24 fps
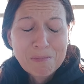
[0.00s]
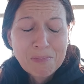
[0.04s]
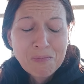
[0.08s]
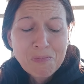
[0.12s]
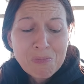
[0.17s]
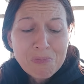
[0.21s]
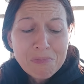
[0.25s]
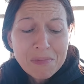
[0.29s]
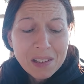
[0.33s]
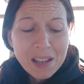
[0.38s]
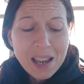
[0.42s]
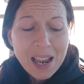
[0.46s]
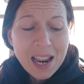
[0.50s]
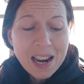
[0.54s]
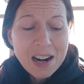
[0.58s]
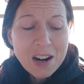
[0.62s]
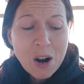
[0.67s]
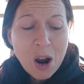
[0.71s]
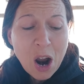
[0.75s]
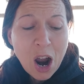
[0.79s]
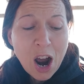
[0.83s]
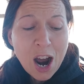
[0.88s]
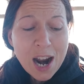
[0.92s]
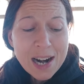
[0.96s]

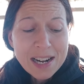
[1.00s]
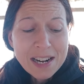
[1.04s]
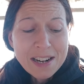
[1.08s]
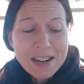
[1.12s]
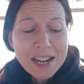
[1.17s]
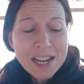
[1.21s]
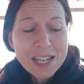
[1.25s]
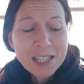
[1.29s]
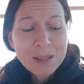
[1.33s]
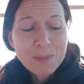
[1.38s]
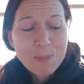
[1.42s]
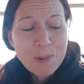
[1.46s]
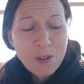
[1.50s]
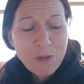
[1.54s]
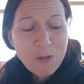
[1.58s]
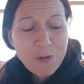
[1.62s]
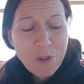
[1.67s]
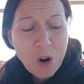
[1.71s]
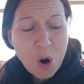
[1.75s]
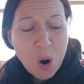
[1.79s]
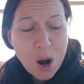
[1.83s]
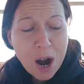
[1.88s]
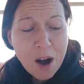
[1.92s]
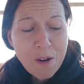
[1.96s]
and haughtiness
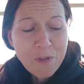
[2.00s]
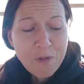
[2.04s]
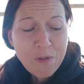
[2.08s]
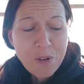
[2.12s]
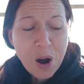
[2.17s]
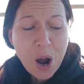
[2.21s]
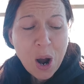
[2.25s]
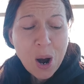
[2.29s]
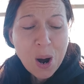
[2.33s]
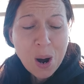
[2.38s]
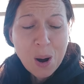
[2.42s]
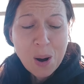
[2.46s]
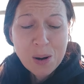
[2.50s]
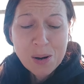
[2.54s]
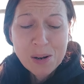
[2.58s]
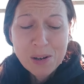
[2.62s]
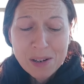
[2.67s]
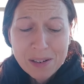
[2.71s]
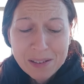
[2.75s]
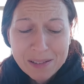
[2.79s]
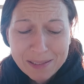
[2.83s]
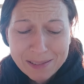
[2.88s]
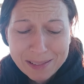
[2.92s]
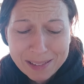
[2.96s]
before a fall.